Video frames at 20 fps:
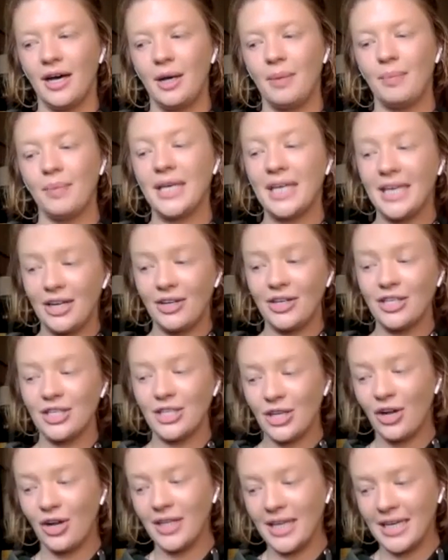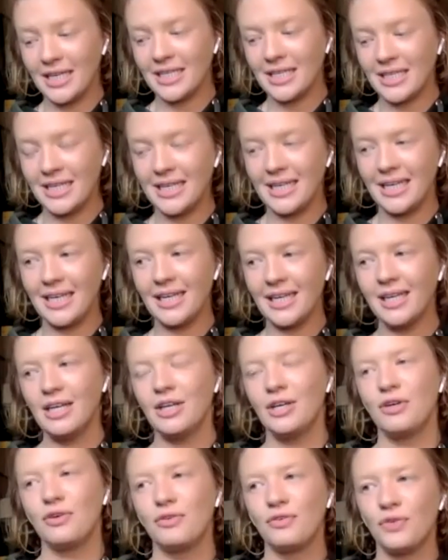here in Salt Lake City
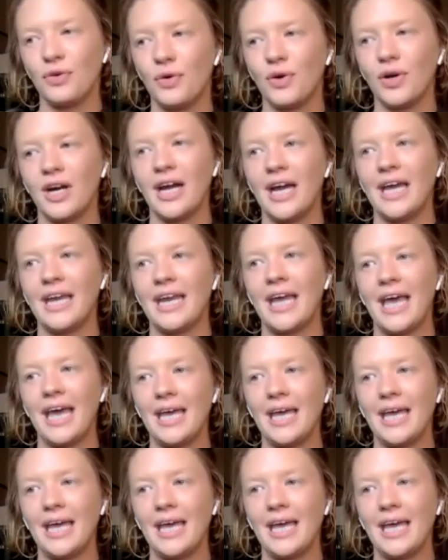for an